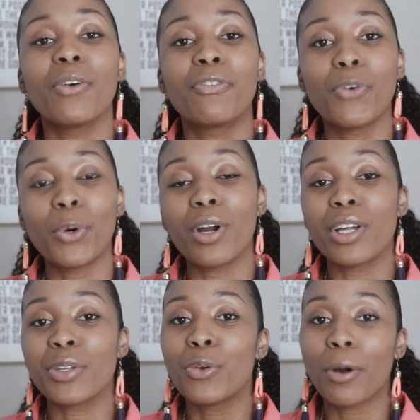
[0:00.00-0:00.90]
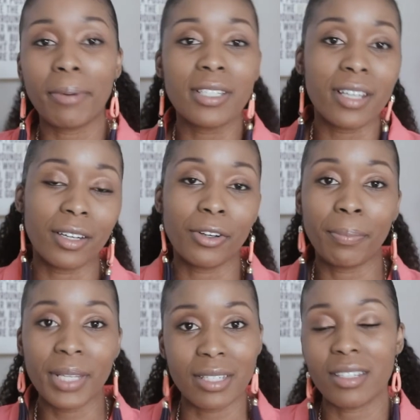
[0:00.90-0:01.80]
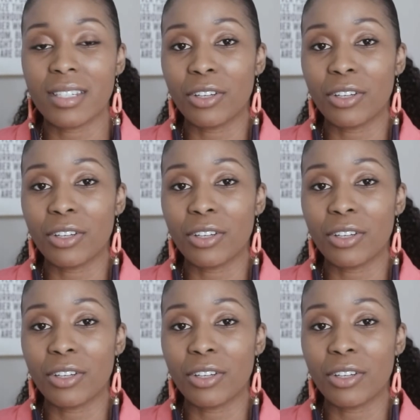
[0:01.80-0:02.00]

for your particular business.